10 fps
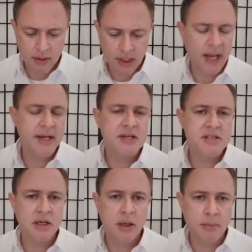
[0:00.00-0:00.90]
kindness
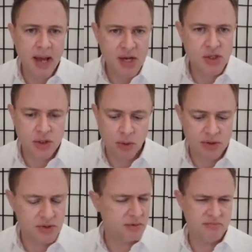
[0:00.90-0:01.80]
and compassion
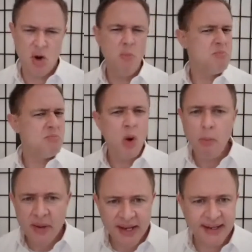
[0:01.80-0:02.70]
towards her. No
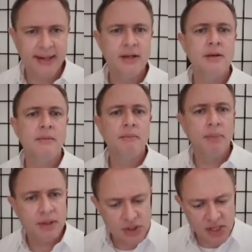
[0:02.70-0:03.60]
pity,
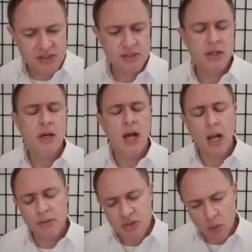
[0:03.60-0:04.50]
but just
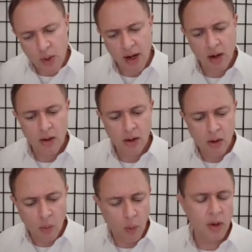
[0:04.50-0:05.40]
I was aware,
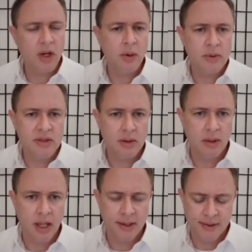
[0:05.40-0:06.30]
working with
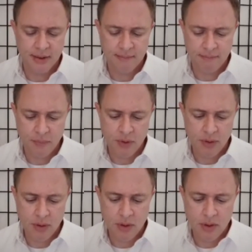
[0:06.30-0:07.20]
Yolanda,
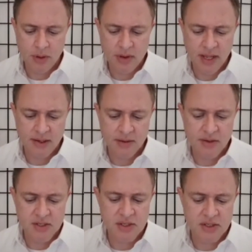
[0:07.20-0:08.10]
that
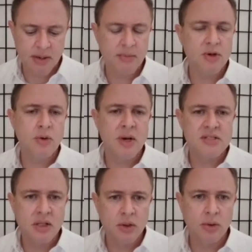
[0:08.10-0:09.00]
this is someone who,
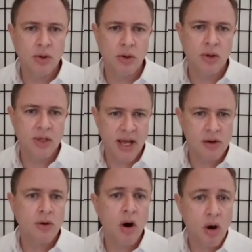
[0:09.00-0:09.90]
as a little girl, had had
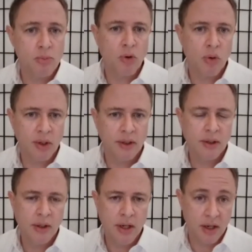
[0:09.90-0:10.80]
her heart broken
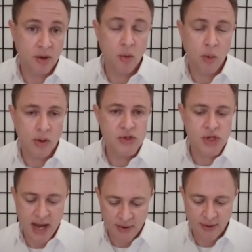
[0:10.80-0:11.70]
and her world
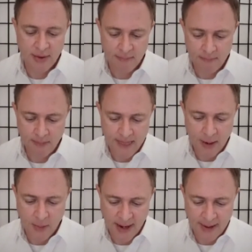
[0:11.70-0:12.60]
shattered
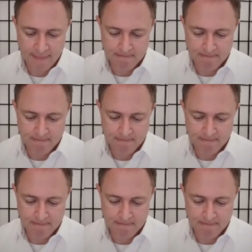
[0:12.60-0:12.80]
that way.